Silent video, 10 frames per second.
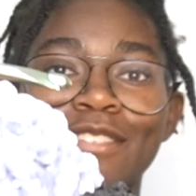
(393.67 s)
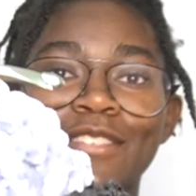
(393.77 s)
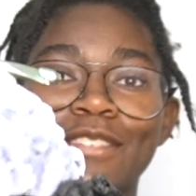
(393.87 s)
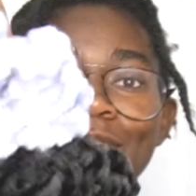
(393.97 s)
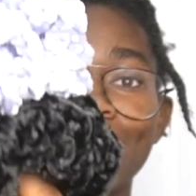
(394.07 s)

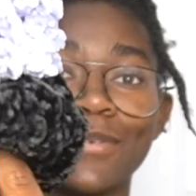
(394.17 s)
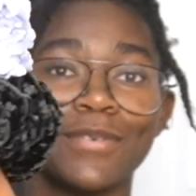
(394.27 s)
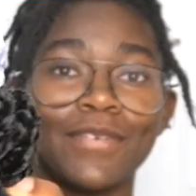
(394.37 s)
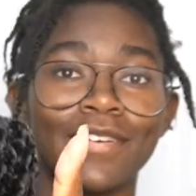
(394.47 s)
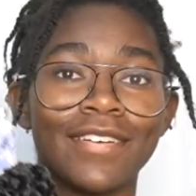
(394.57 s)

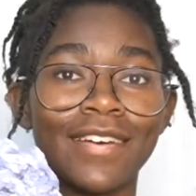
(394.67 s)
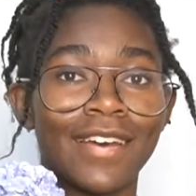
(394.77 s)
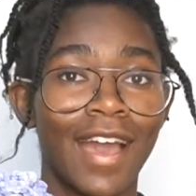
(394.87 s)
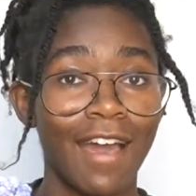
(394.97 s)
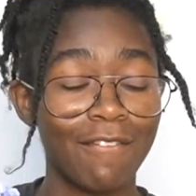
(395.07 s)
2
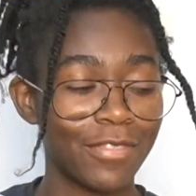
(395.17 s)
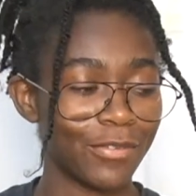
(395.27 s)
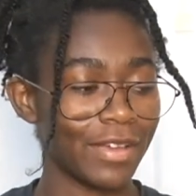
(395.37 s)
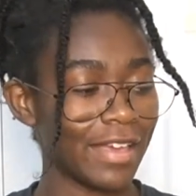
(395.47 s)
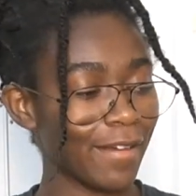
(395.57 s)
of
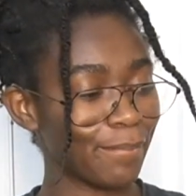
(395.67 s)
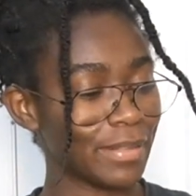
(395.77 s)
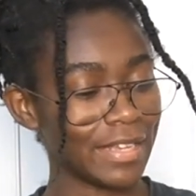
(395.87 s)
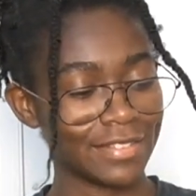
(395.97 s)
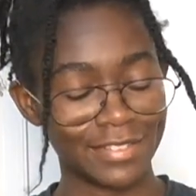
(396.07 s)
3
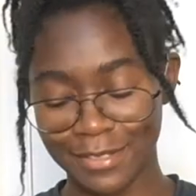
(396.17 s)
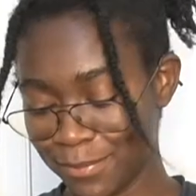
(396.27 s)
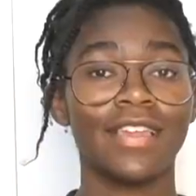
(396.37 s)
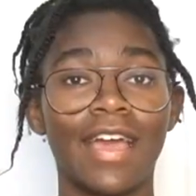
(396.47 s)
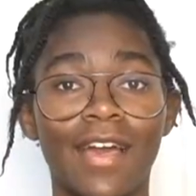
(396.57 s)
complete.
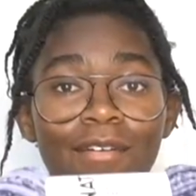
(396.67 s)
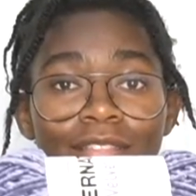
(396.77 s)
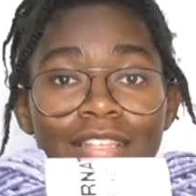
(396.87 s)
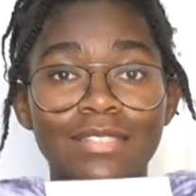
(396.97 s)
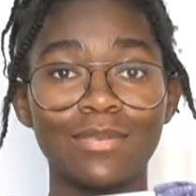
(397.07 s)
Now
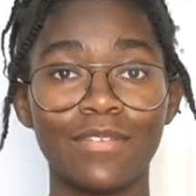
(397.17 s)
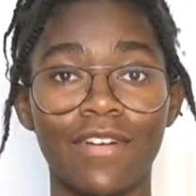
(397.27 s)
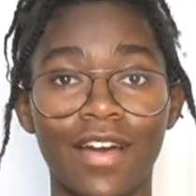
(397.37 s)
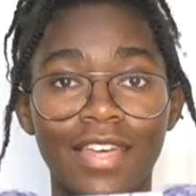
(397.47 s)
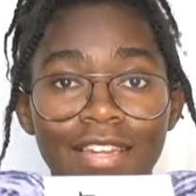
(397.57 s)
let's move
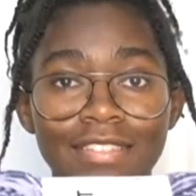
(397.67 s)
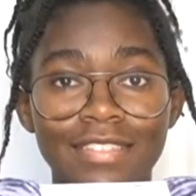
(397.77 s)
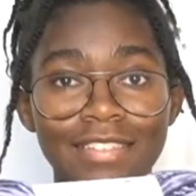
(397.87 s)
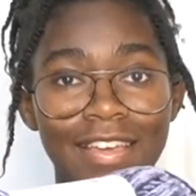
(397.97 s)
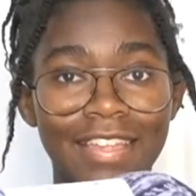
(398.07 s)
on
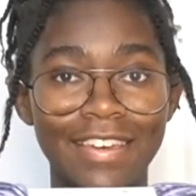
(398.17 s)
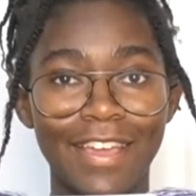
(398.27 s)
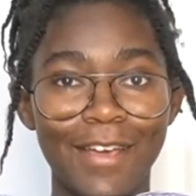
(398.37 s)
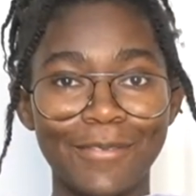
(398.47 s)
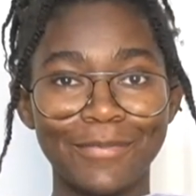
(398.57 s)
to
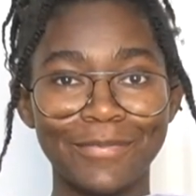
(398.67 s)
indigo.